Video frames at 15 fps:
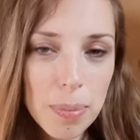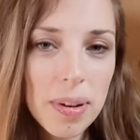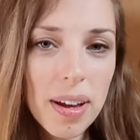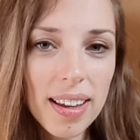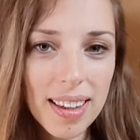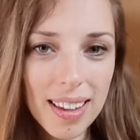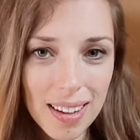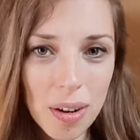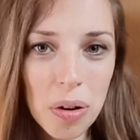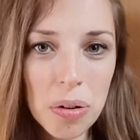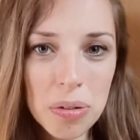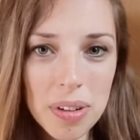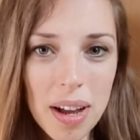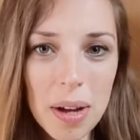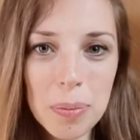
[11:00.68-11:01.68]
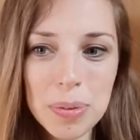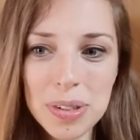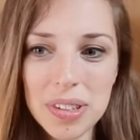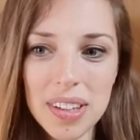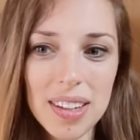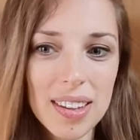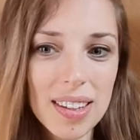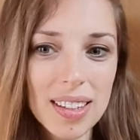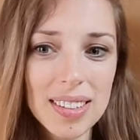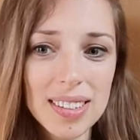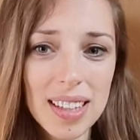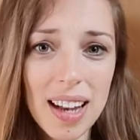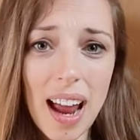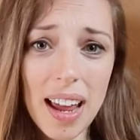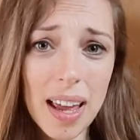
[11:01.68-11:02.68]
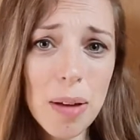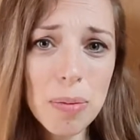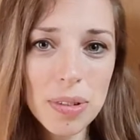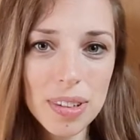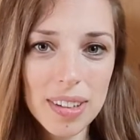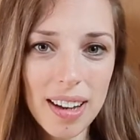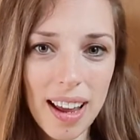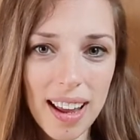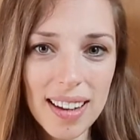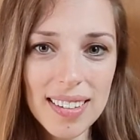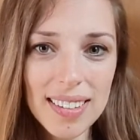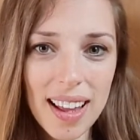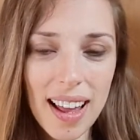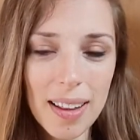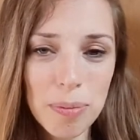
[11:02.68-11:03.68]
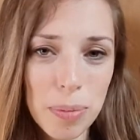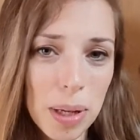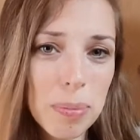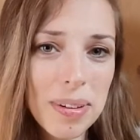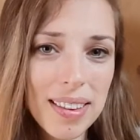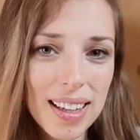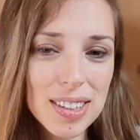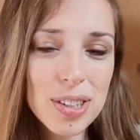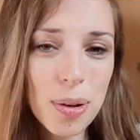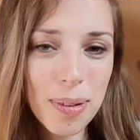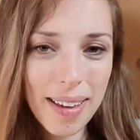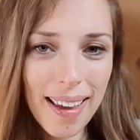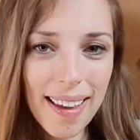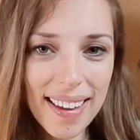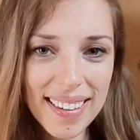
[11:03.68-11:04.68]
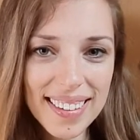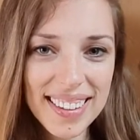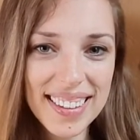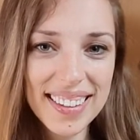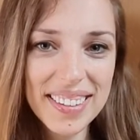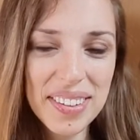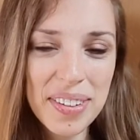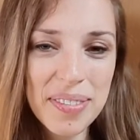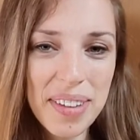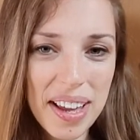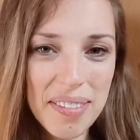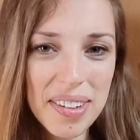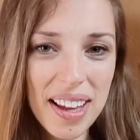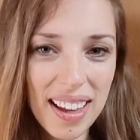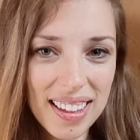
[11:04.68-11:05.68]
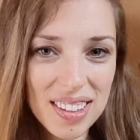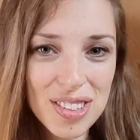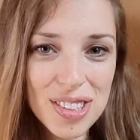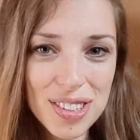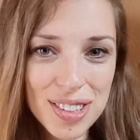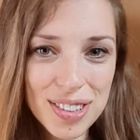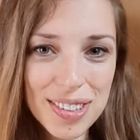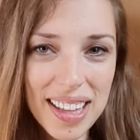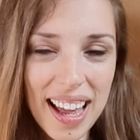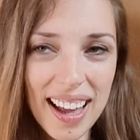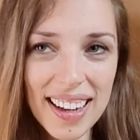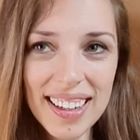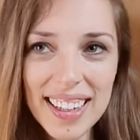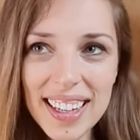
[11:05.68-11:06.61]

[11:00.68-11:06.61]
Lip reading: I can own up to the things that I am good at, and maybe that's okay. Maybe I can just do that.